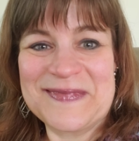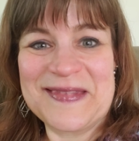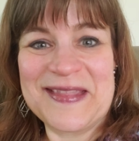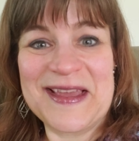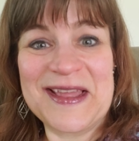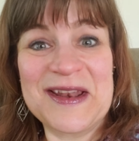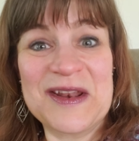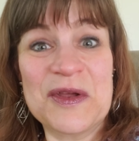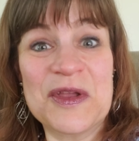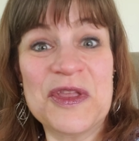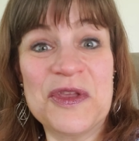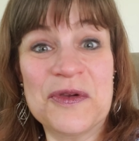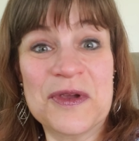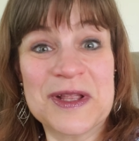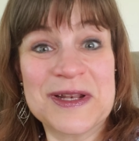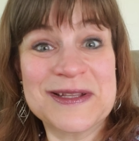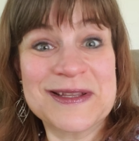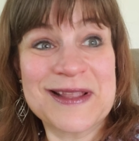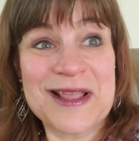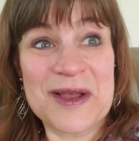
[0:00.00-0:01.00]
then you
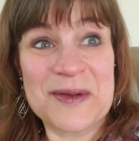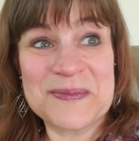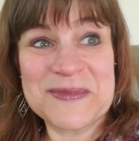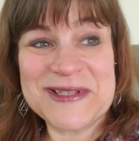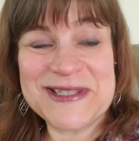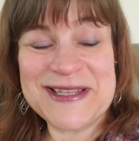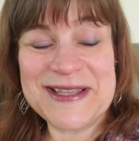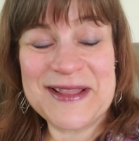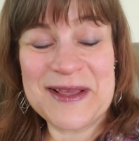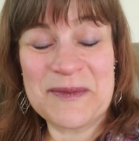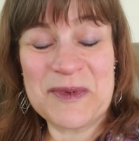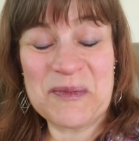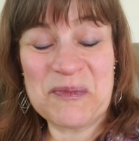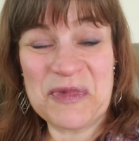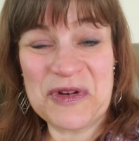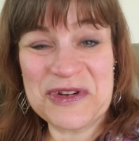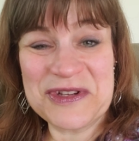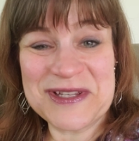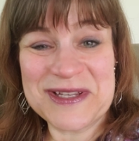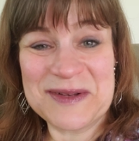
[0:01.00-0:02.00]
can come see them in
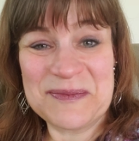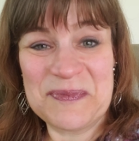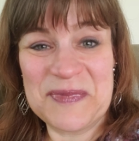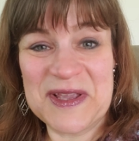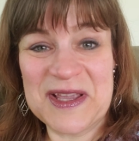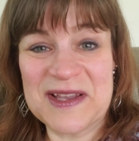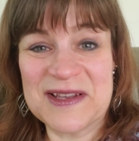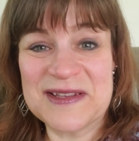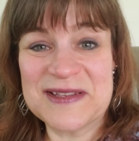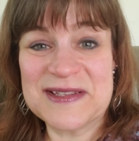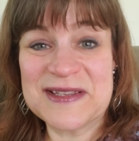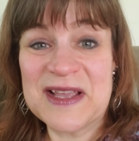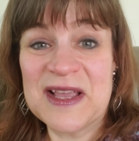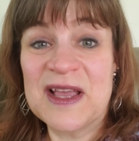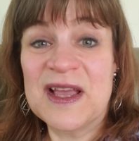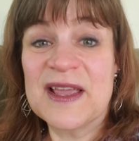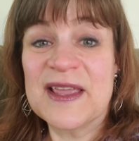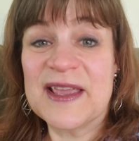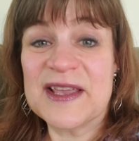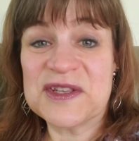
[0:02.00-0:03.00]
person, because
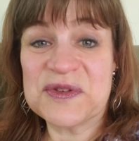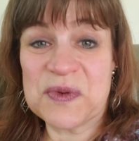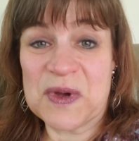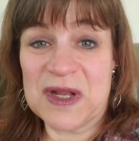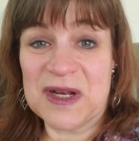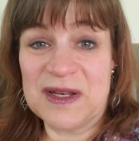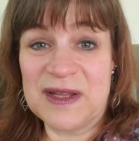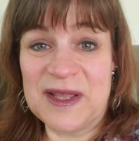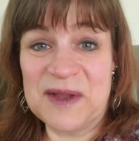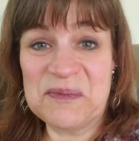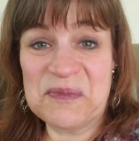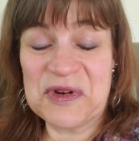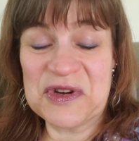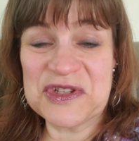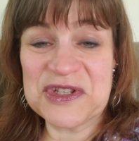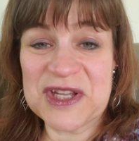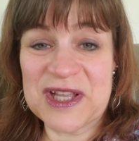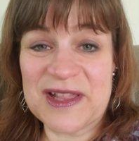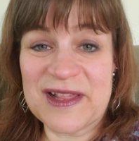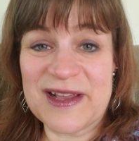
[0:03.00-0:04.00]
guess what?
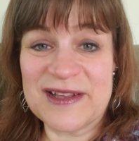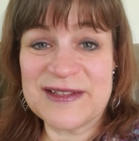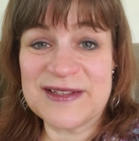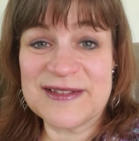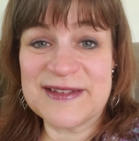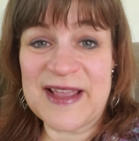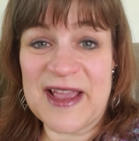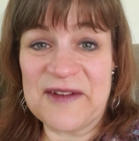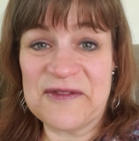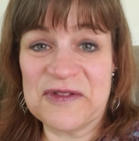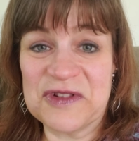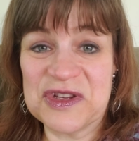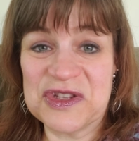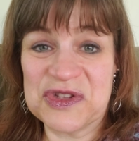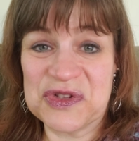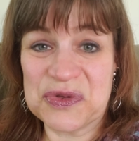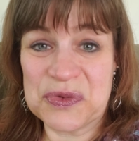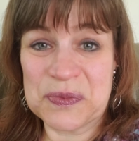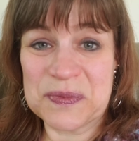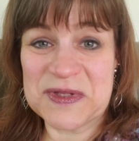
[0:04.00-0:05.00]
In-person classes have
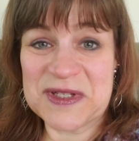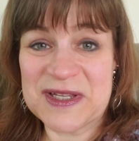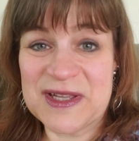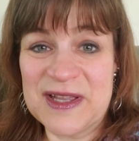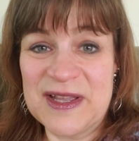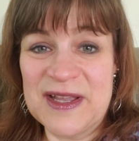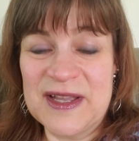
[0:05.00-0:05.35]
resumed.